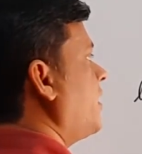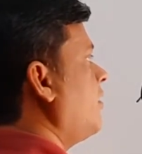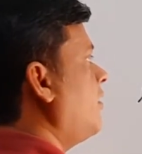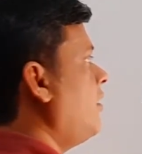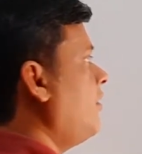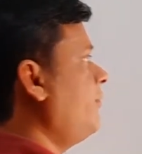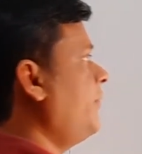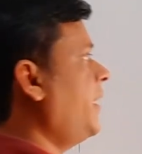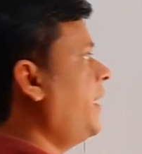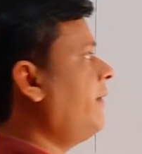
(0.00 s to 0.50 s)

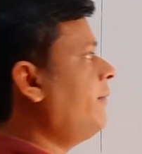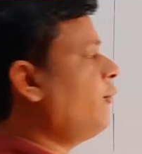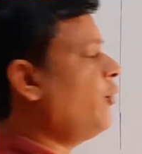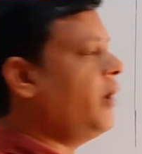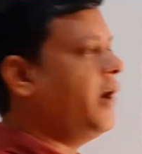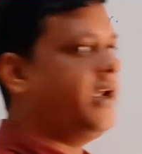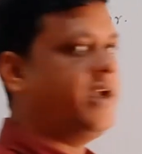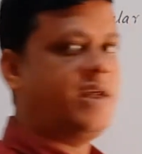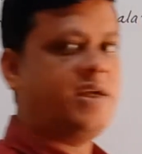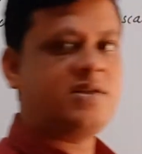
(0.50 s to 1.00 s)
of that
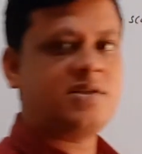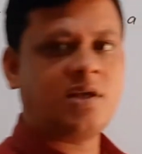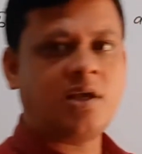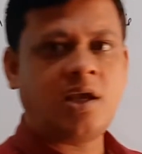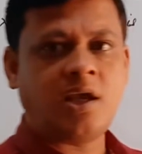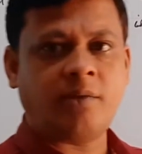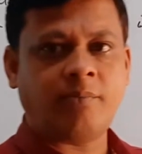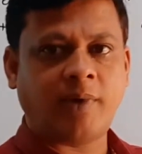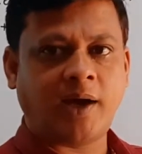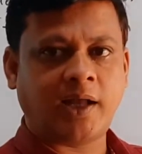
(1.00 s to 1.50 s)
point is
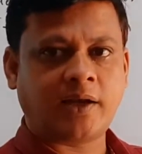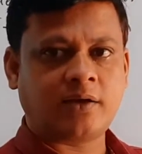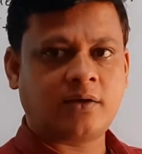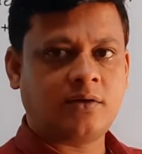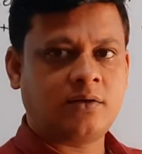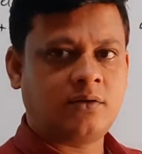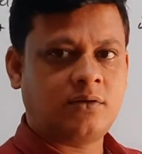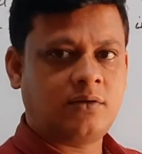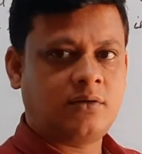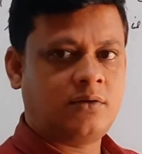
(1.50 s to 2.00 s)
A bar.
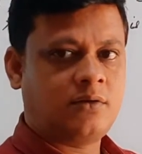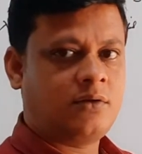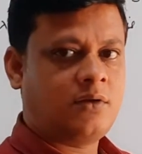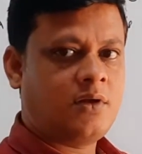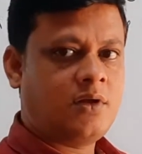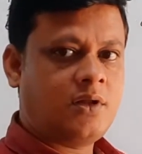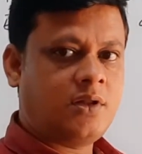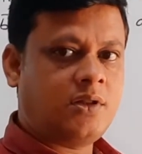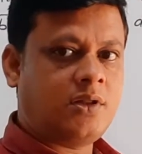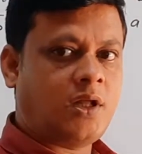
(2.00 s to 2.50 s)

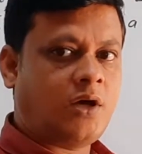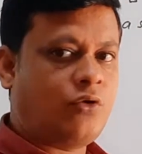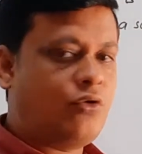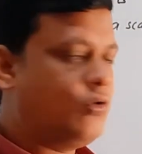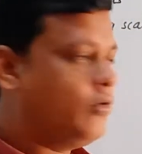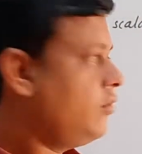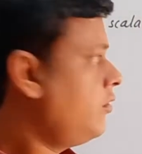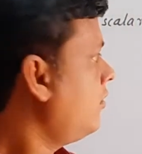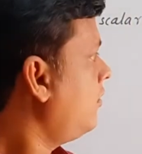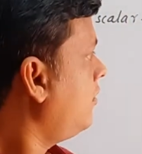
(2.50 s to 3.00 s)

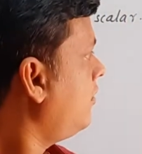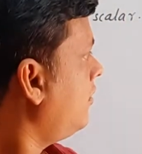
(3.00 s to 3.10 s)
Now